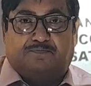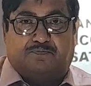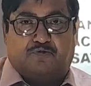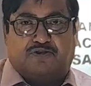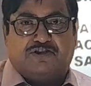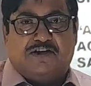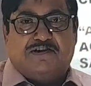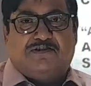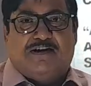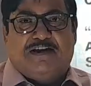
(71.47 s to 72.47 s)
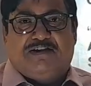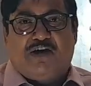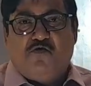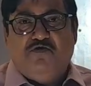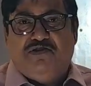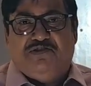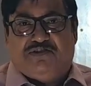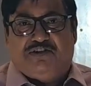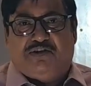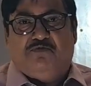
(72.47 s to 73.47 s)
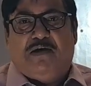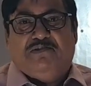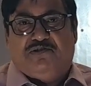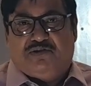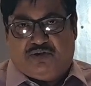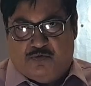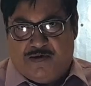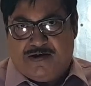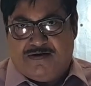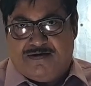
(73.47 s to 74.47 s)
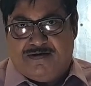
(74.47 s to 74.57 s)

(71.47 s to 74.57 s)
Procedure is laid down in section 161.